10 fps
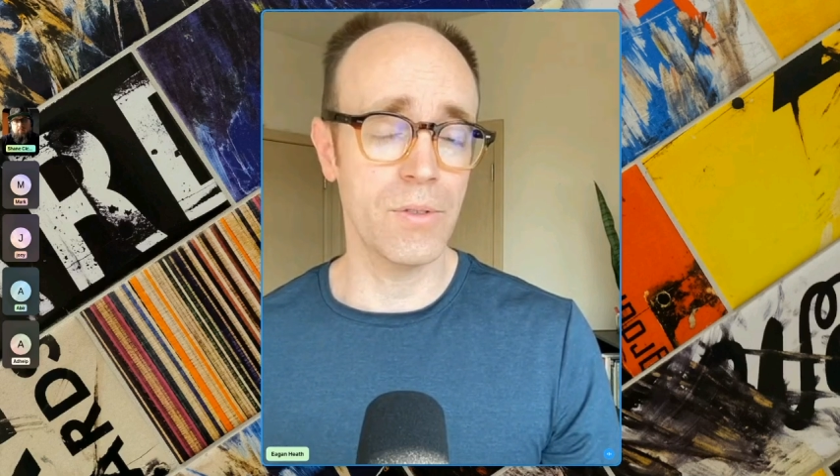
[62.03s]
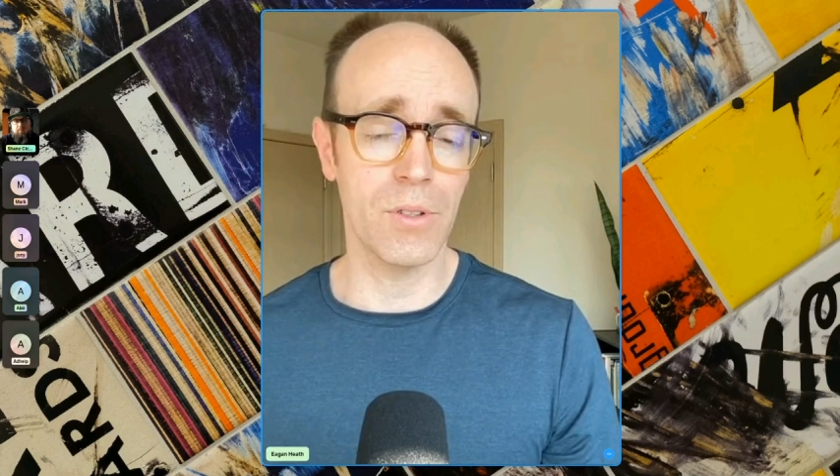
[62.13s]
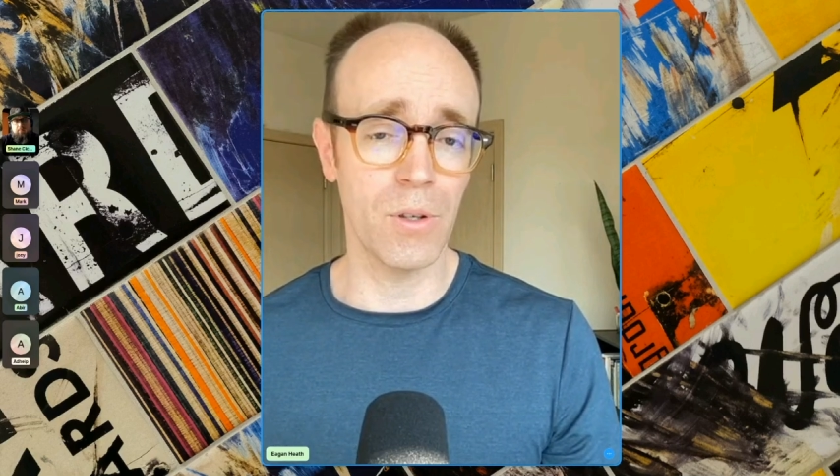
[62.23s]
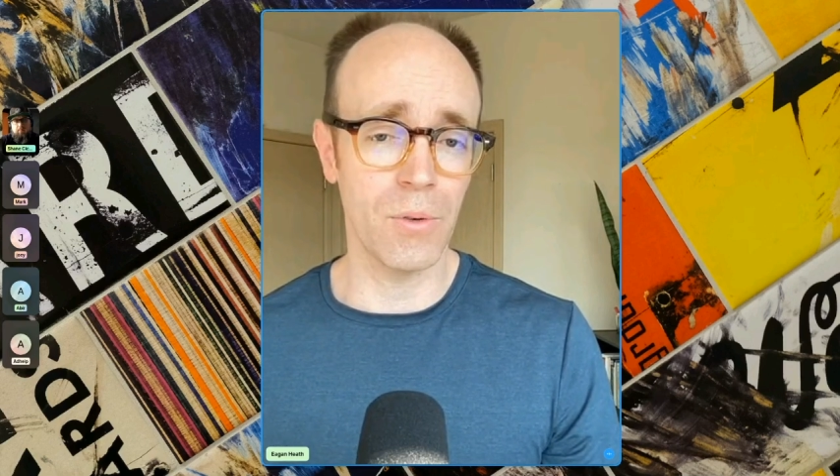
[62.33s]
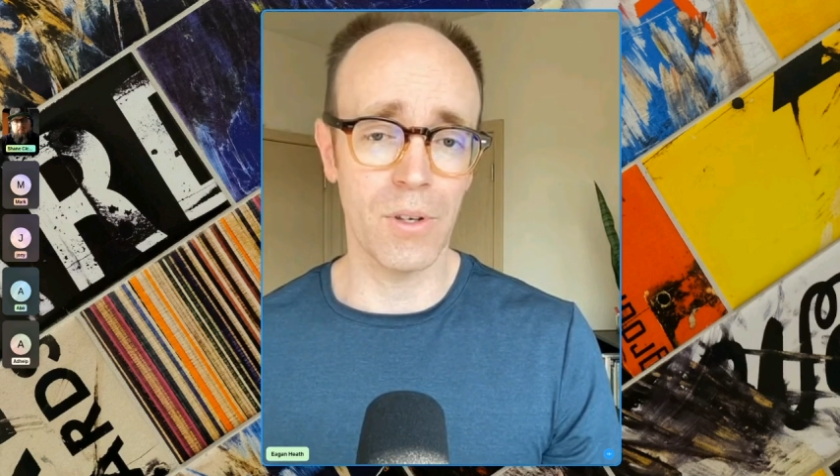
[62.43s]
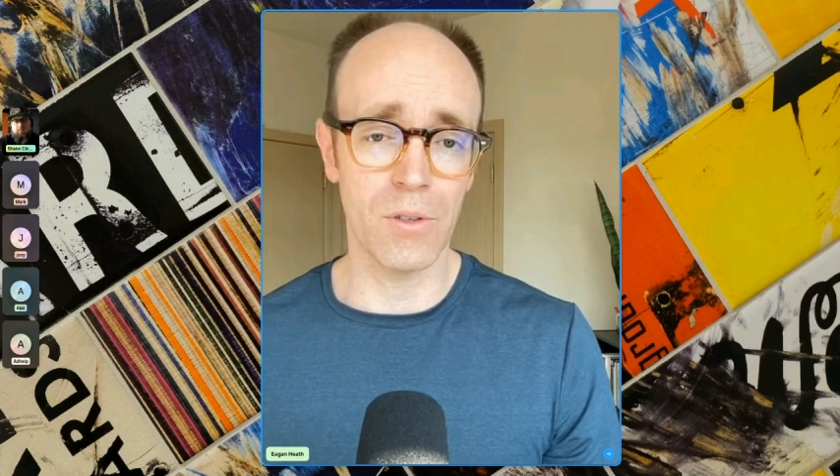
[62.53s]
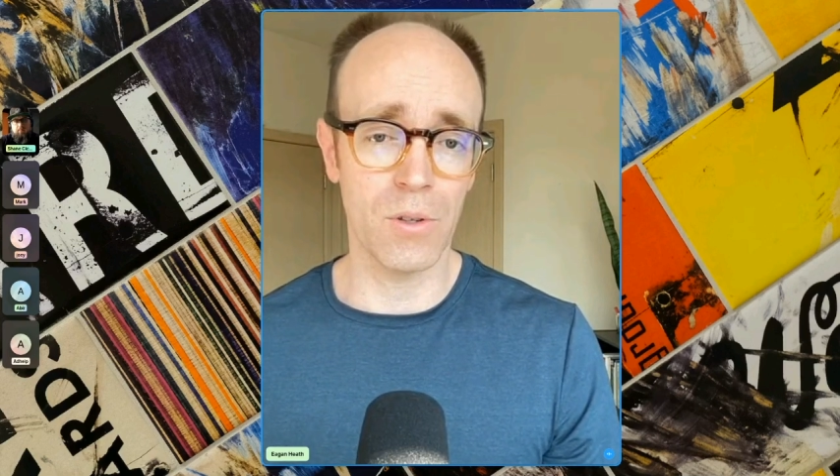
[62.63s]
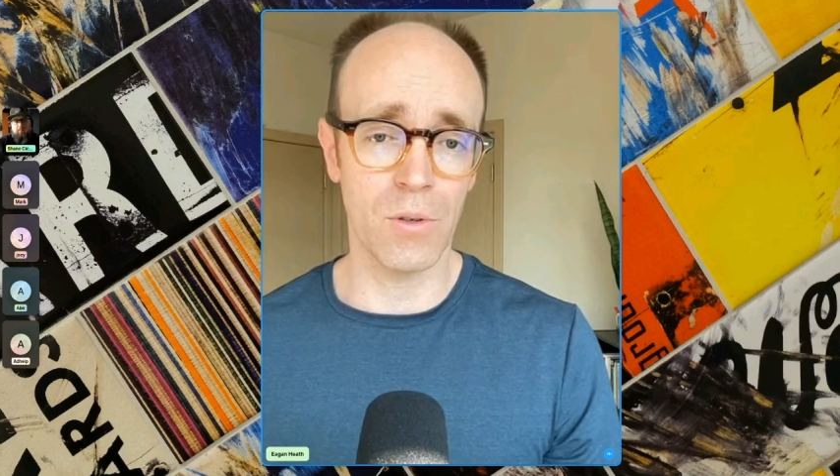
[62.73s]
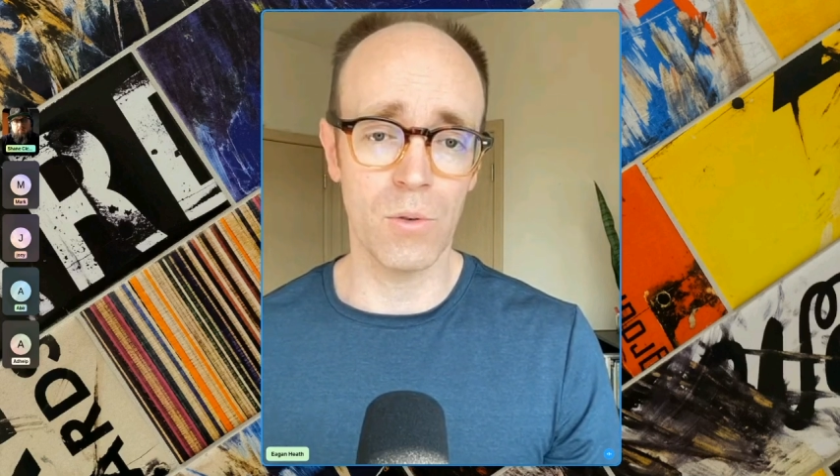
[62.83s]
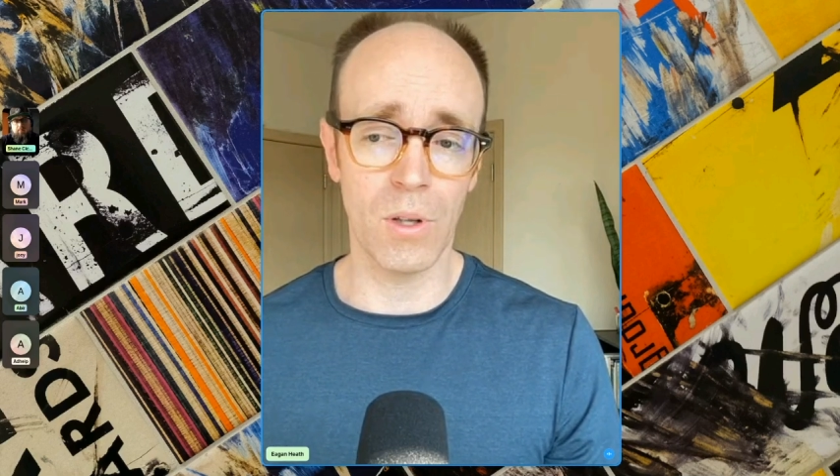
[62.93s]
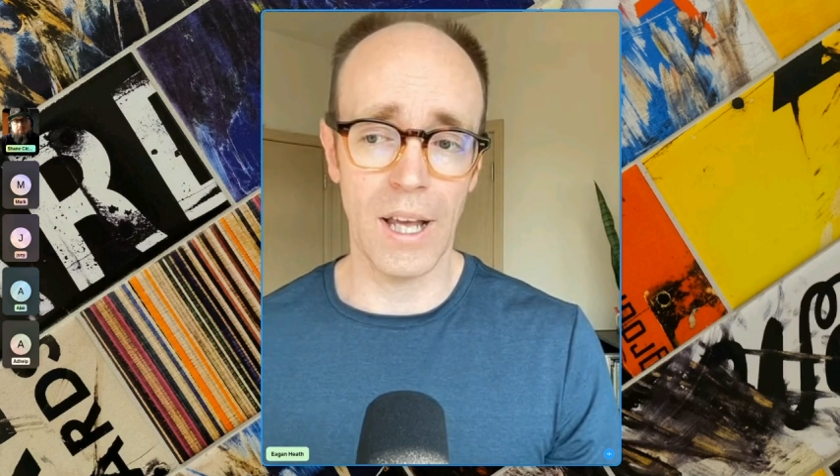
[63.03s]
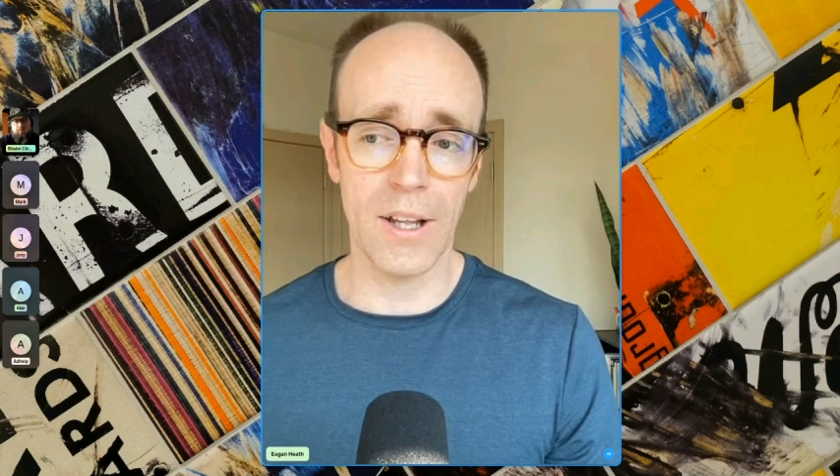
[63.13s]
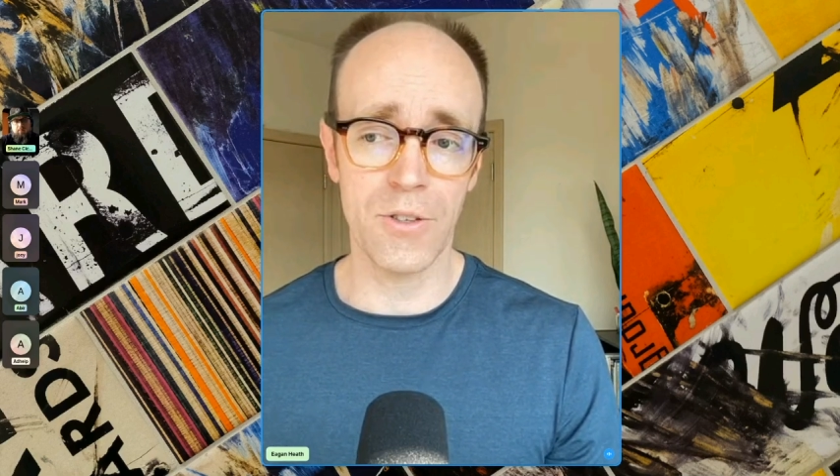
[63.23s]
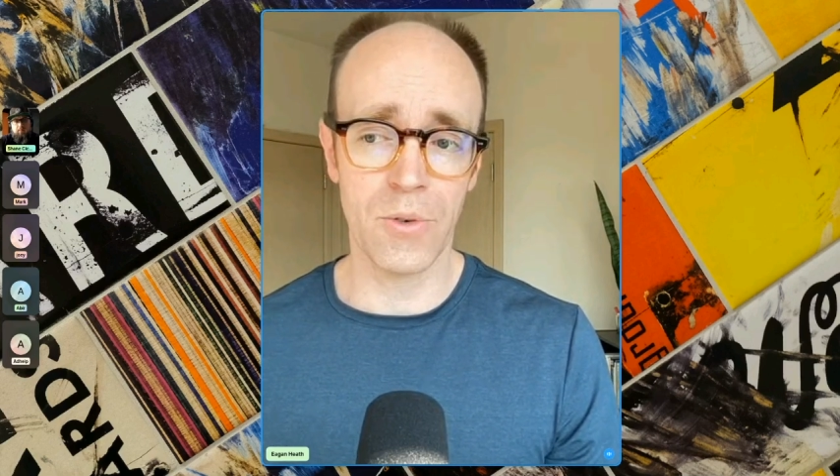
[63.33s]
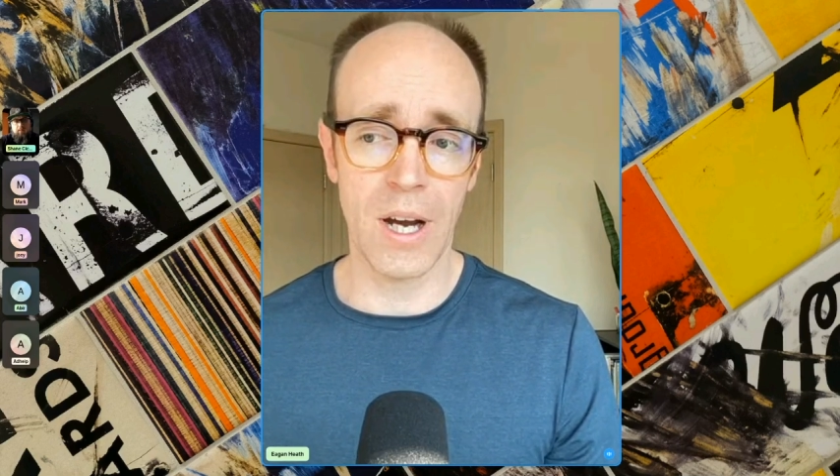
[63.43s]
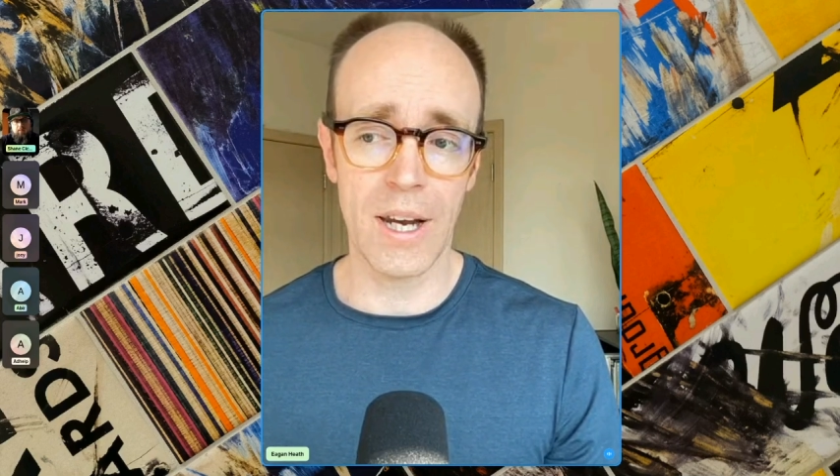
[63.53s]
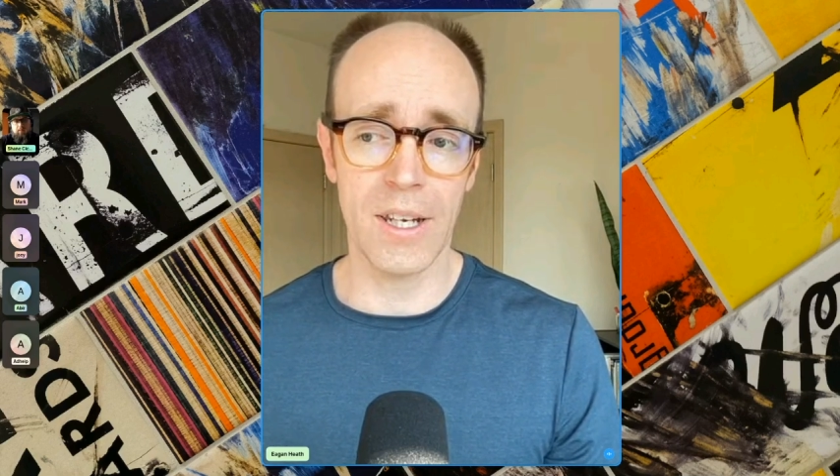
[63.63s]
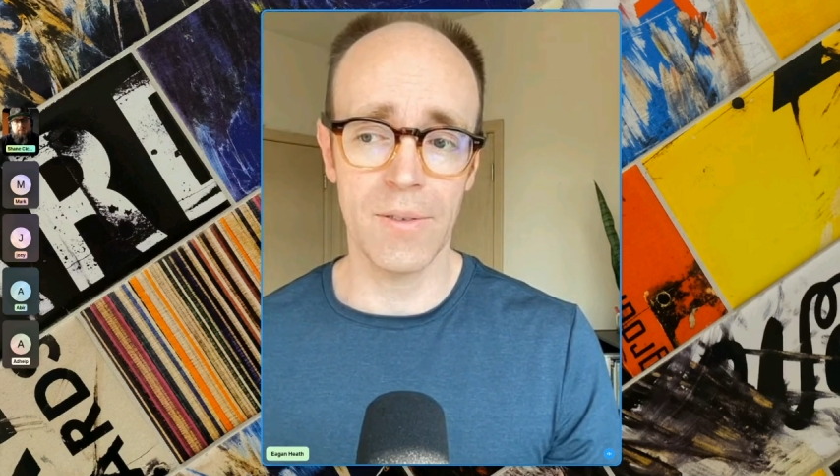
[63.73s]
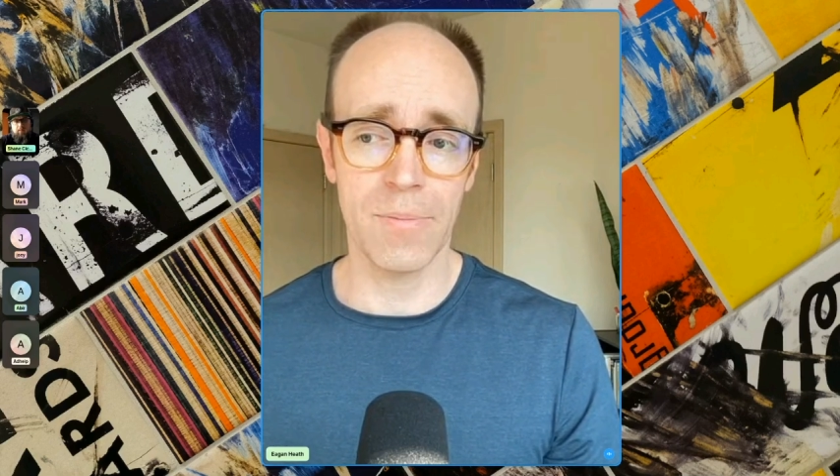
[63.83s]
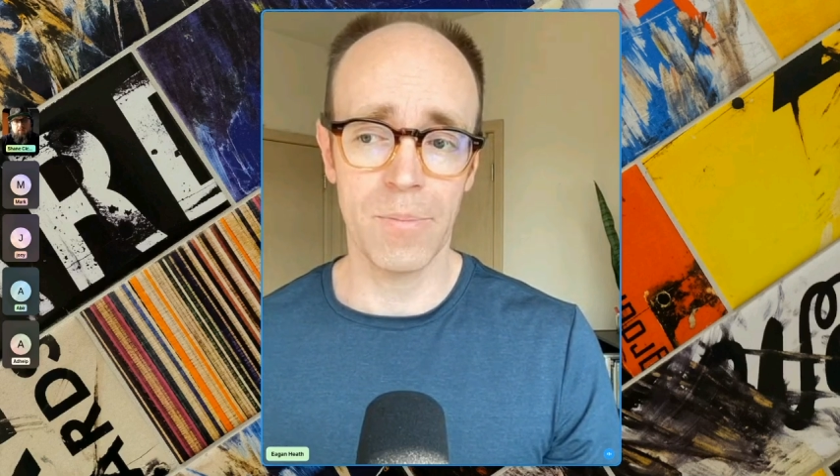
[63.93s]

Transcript: you know the, the Google Ads tracking,